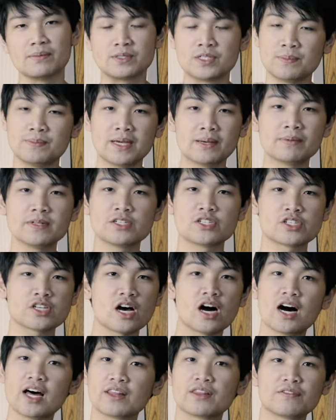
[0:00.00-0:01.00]
to be able to just
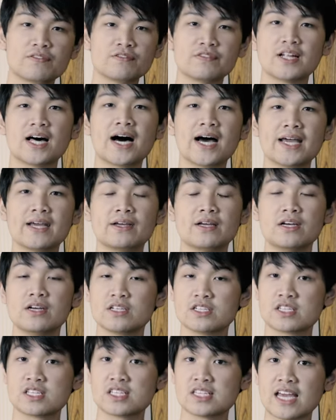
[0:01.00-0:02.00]
on the fly
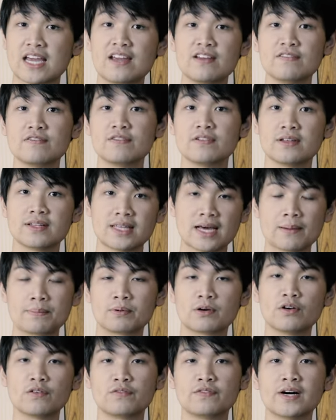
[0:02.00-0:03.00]
save that
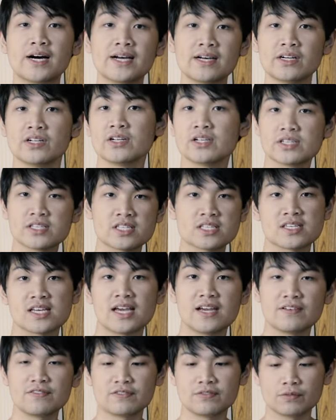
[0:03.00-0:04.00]
profile,
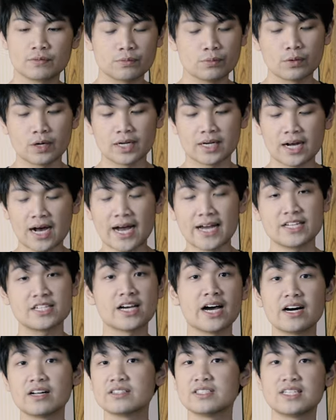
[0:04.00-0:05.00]
save what I
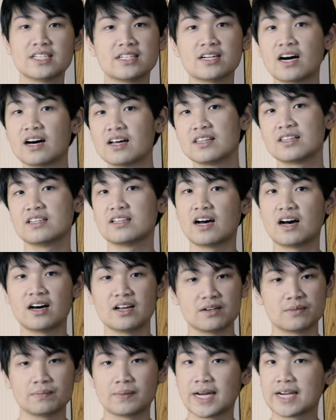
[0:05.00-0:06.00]
dialed in on the
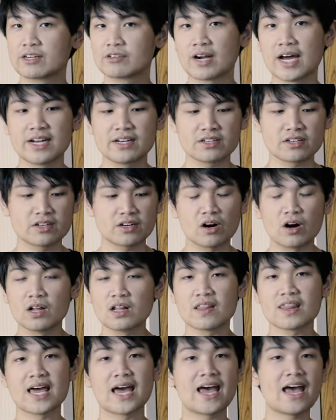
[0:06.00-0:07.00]
on my grinder,
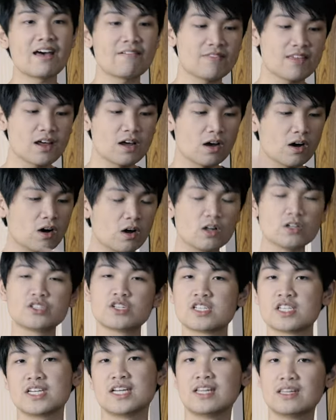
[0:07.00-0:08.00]
all of that, have that all
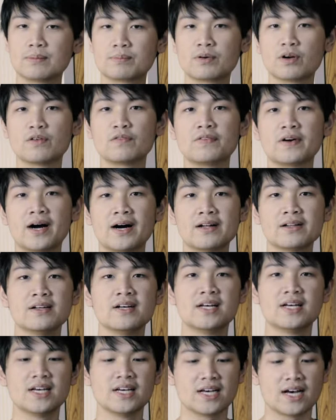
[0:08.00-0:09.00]
just in the profile.
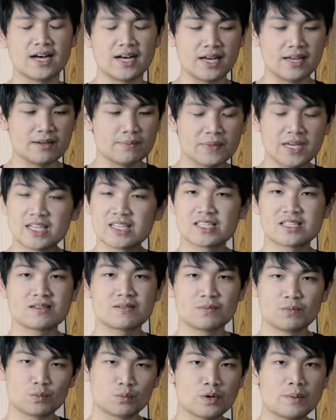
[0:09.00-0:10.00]
Uh, it makes
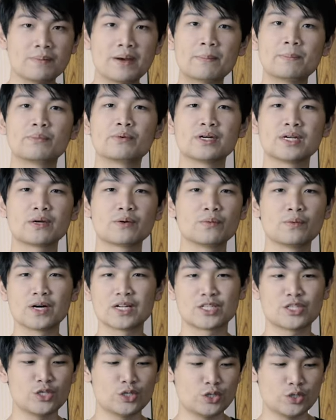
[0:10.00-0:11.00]
remembering
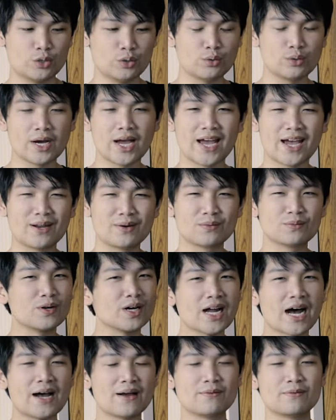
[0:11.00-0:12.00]
what to do and
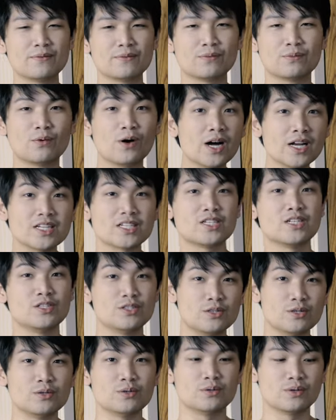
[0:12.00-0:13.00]
what I want to
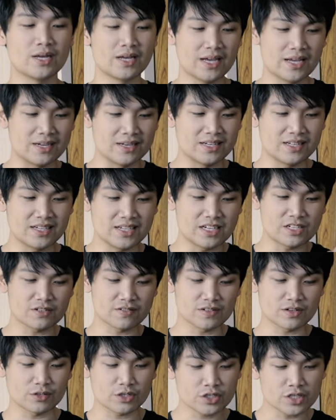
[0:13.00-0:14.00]
do in each
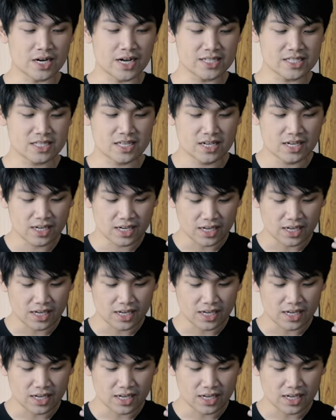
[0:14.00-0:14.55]
of those shots